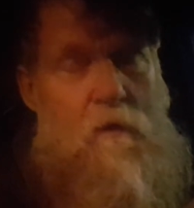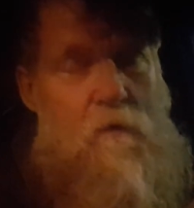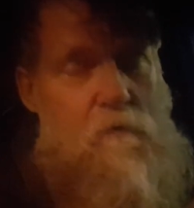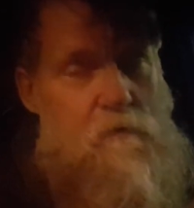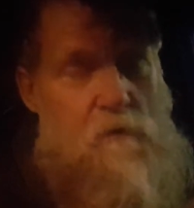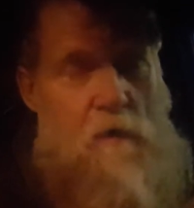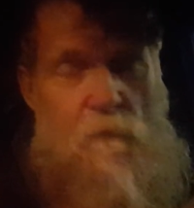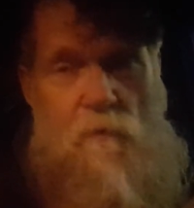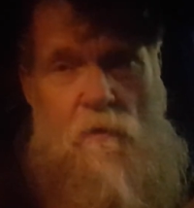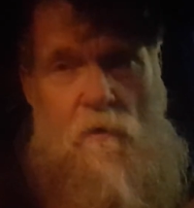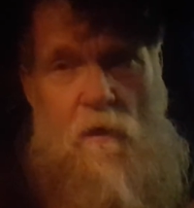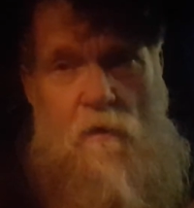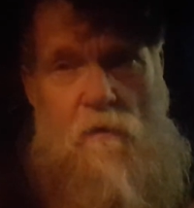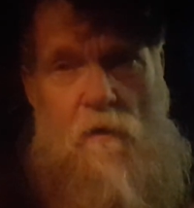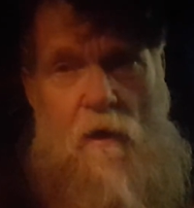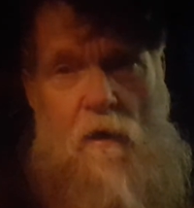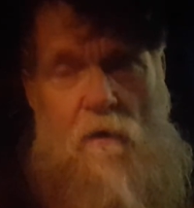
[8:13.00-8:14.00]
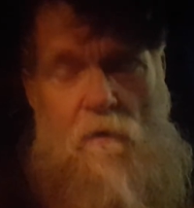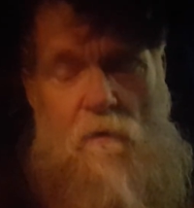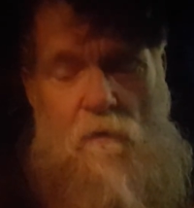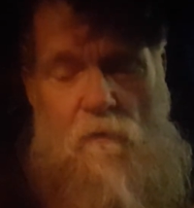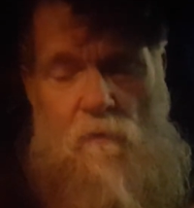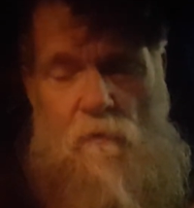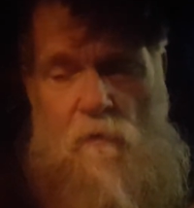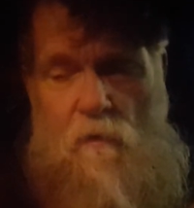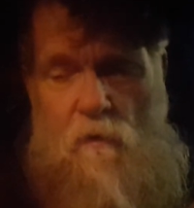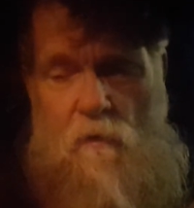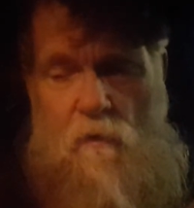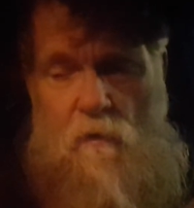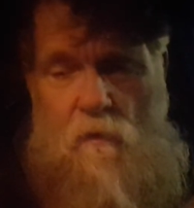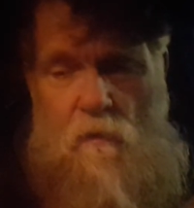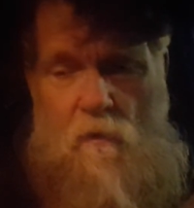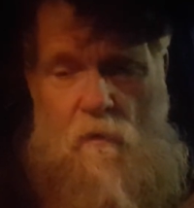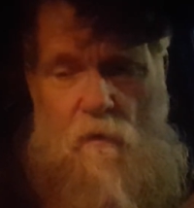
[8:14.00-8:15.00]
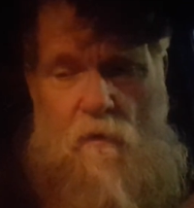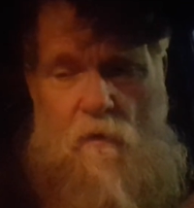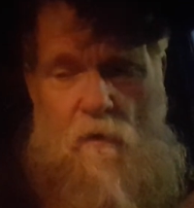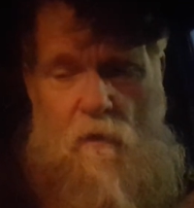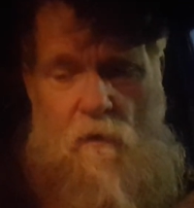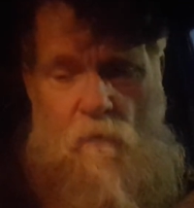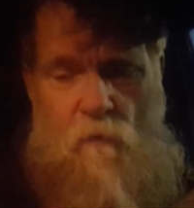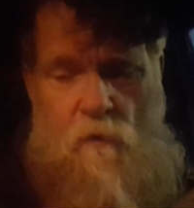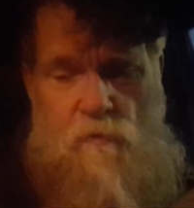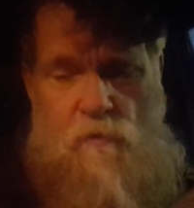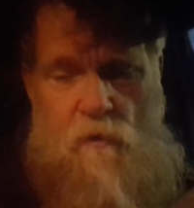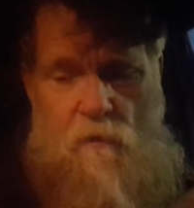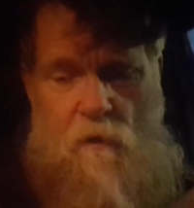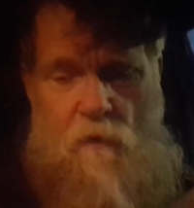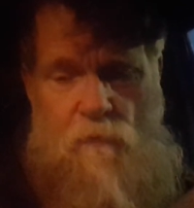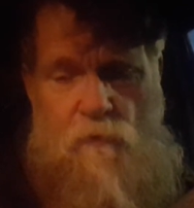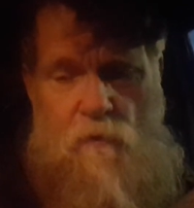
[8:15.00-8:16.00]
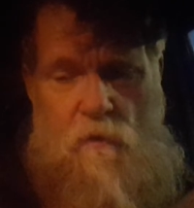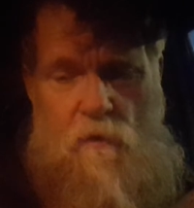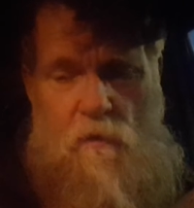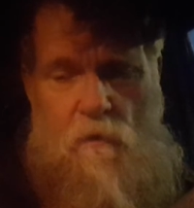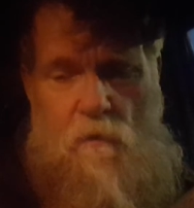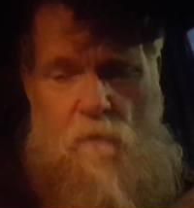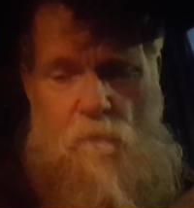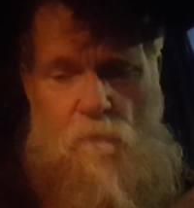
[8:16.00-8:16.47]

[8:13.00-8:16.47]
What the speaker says: something like that. And once I get the